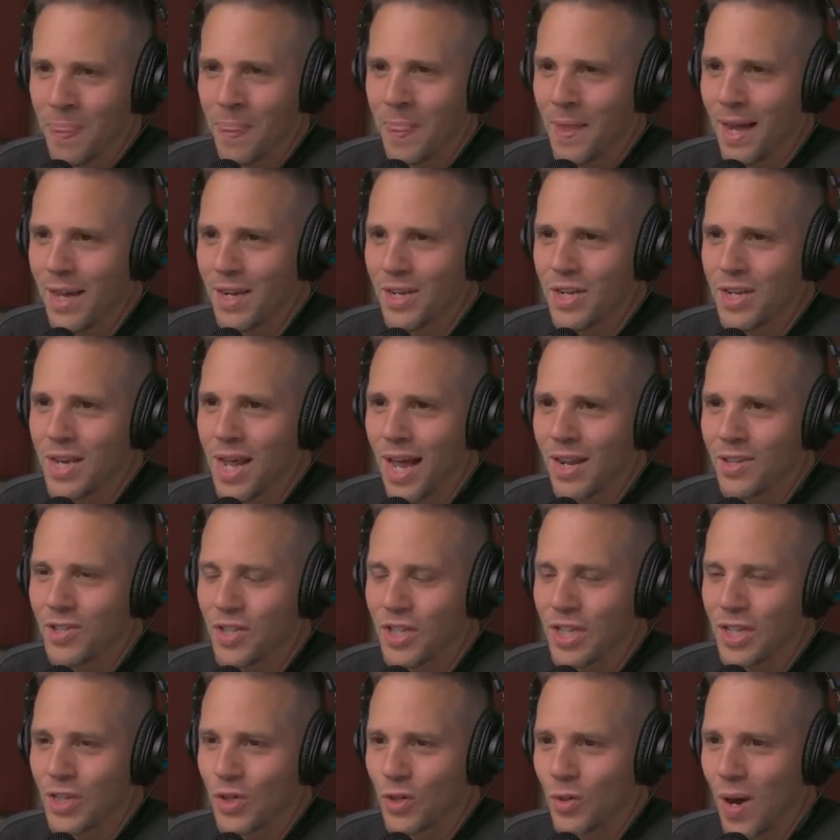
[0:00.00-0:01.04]
I did not
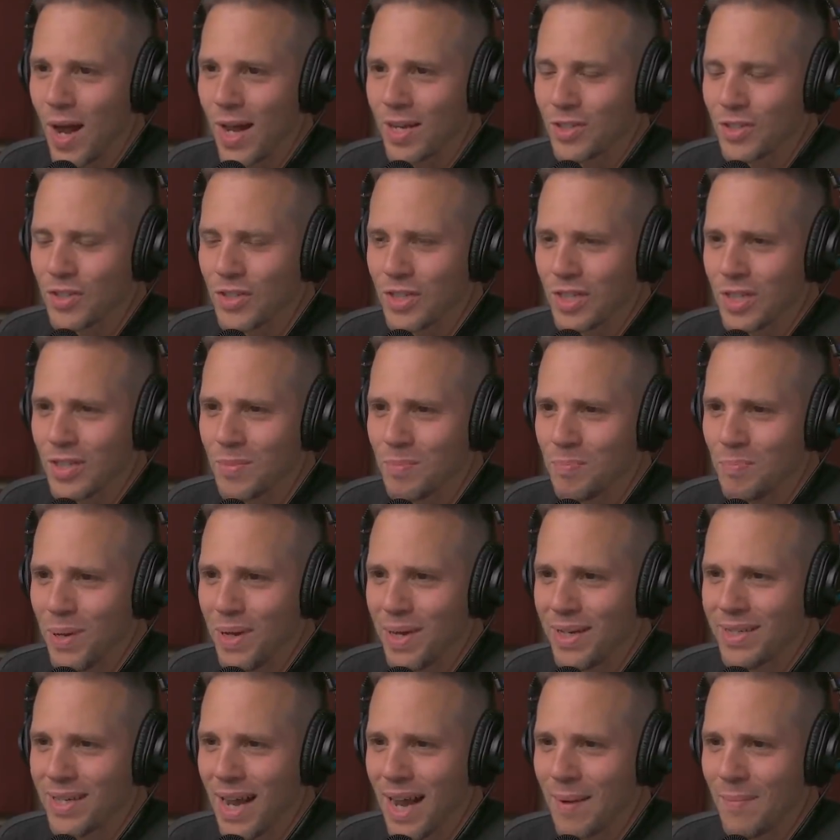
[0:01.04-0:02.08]
see Cross as his
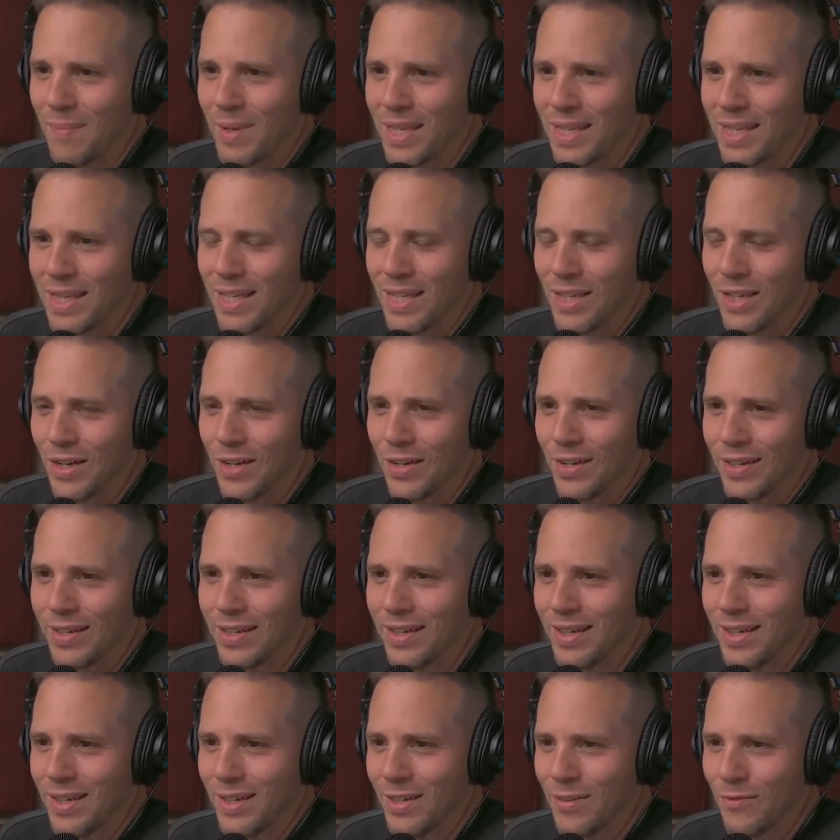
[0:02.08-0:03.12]
big-time heel
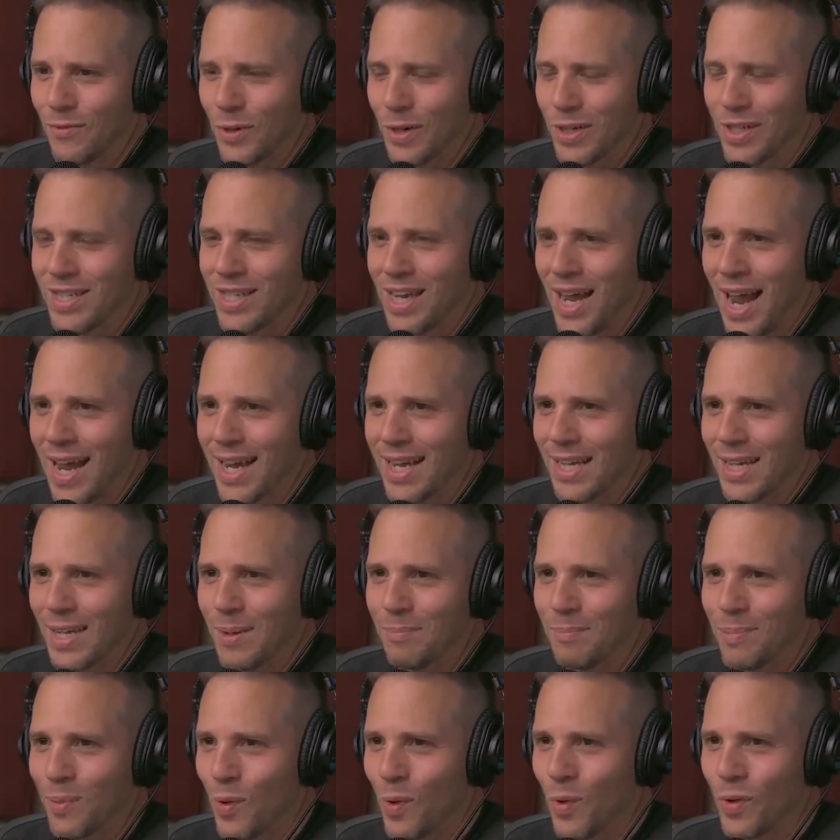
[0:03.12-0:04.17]
for attacking
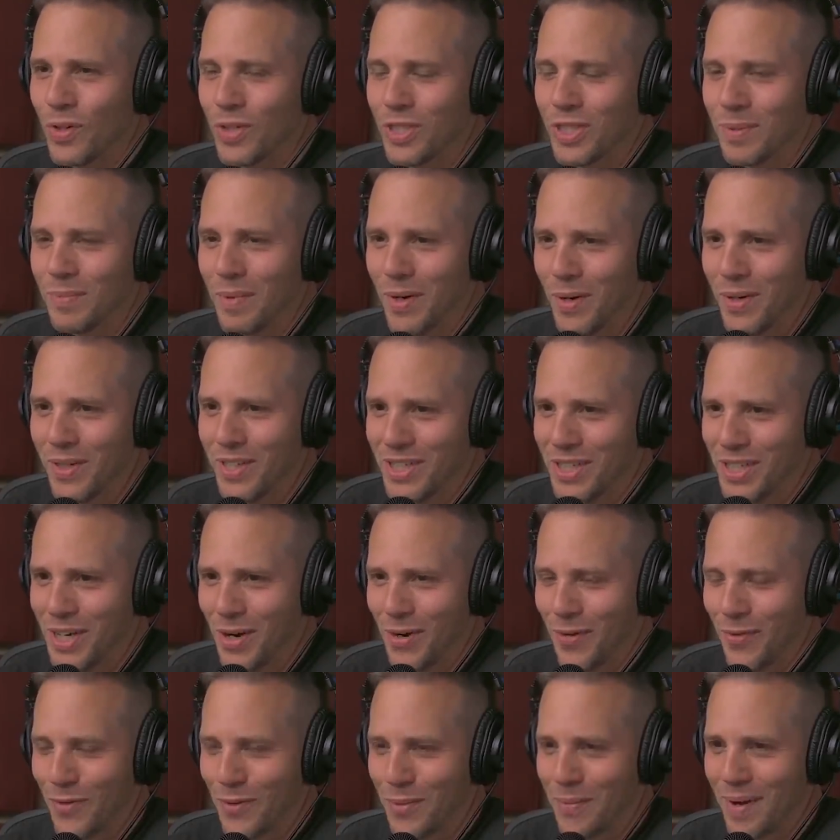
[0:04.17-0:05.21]
poor Samoa
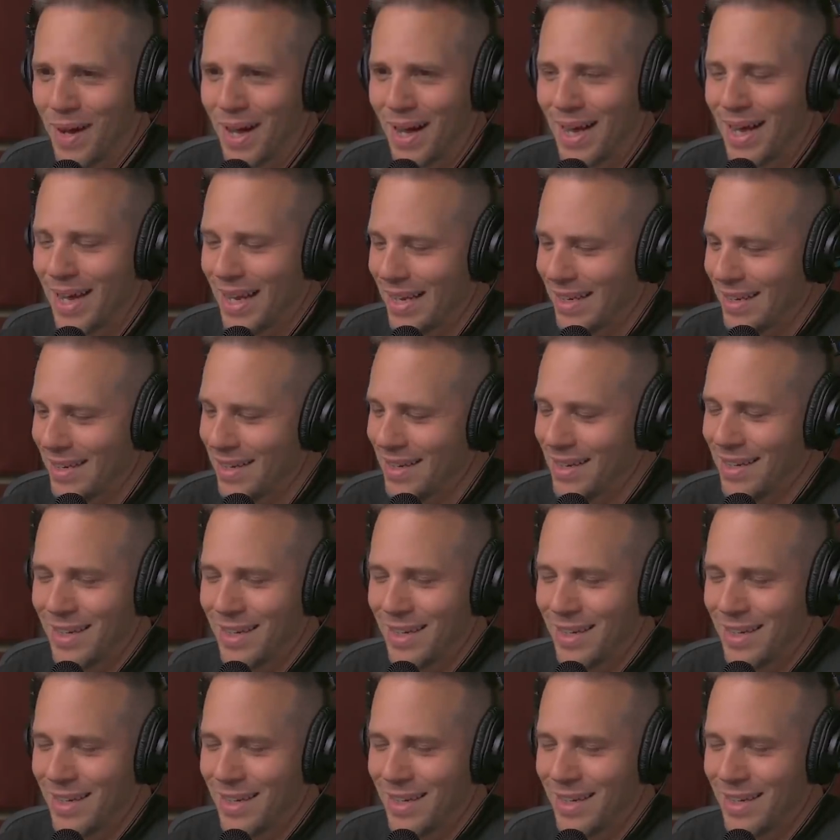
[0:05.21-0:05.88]
Joe from behind.